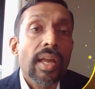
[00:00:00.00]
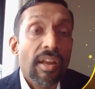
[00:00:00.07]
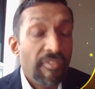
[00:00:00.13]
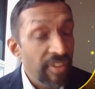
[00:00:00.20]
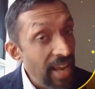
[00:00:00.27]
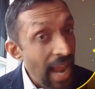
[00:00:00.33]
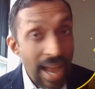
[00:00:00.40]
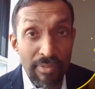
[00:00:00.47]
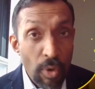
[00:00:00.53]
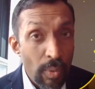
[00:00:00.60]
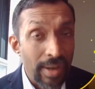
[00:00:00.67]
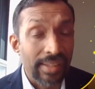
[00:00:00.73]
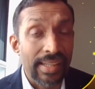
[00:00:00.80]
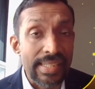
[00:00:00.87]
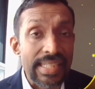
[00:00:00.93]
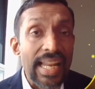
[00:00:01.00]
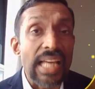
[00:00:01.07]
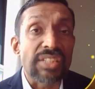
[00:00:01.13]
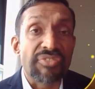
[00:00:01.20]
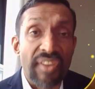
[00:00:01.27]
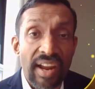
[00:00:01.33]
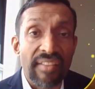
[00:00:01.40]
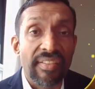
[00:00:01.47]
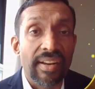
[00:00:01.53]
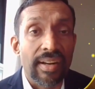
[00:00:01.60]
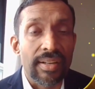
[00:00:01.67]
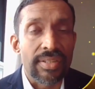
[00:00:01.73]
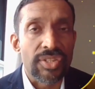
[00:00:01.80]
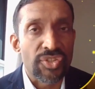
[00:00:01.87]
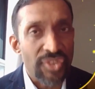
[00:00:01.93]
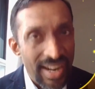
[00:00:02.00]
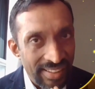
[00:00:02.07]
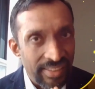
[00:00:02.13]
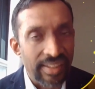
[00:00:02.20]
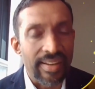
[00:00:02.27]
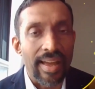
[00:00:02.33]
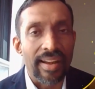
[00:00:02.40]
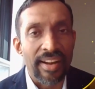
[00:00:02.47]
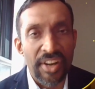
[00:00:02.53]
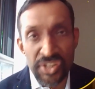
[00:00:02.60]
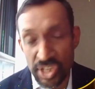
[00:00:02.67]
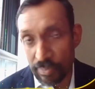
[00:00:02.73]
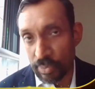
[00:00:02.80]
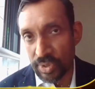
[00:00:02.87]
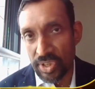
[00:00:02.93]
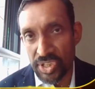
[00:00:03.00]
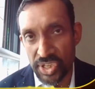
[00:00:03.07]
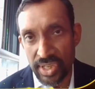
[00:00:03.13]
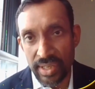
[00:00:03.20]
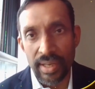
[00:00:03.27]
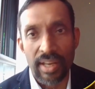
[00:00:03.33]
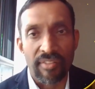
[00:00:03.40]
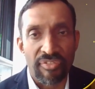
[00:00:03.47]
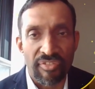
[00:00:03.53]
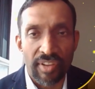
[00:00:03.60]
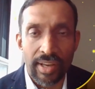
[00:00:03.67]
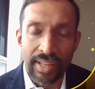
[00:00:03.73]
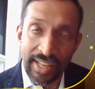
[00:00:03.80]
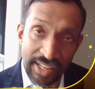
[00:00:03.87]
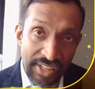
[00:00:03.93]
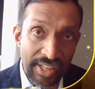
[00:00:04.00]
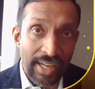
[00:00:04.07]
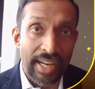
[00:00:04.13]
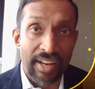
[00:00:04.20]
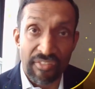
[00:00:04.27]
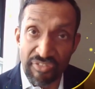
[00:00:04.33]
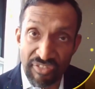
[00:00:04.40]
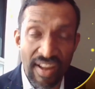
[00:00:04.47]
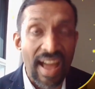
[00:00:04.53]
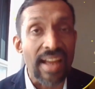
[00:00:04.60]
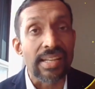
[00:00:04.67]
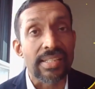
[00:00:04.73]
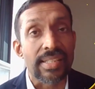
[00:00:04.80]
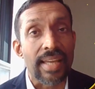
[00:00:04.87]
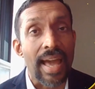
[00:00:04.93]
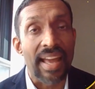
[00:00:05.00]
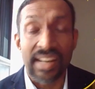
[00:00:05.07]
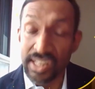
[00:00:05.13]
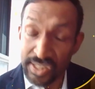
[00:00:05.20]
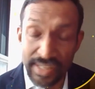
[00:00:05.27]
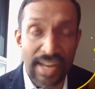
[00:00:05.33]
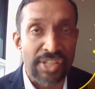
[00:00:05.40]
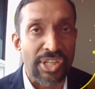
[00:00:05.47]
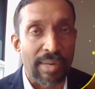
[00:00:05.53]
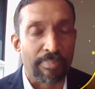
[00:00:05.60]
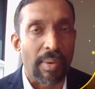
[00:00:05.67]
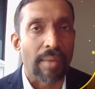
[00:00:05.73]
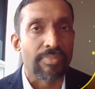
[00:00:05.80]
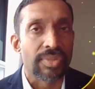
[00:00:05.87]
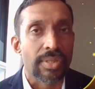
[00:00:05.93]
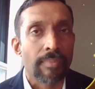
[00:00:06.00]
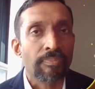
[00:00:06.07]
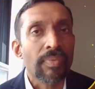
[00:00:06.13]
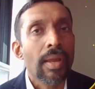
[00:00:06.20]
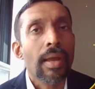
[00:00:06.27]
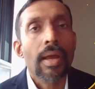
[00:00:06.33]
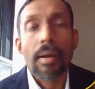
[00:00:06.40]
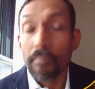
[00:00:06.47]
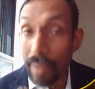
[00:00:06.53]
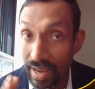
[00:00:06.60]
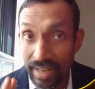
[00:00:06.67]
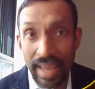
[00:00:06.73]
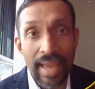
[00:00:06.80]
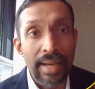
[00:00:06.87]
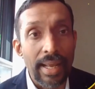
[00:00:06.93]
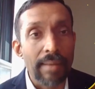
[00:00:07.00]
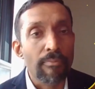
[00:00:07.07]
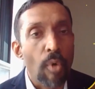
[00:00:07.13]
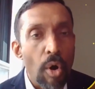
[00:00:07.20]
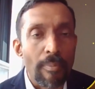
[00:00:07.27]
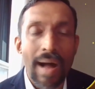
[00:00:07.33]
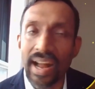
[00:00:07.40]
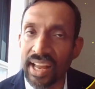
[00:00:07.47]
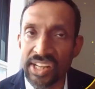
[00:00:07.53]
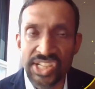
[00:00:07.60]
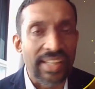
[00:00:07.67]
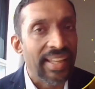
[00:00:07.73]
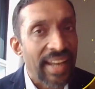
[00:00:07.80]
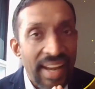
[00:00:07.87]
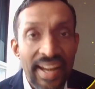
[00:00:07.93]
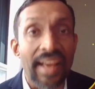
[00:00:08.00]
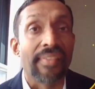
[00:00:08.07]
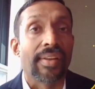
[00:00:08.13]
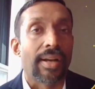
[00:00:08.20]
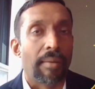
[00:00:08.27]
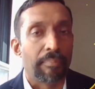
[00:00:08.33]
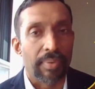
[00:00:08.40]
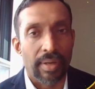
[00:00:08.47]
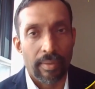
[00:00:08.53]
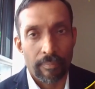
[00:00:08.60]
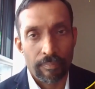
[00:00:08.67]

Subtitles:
We have, over these last 5 years, strengthened our leadership position in India in fans and residential pumps by gaining more market share than any other company.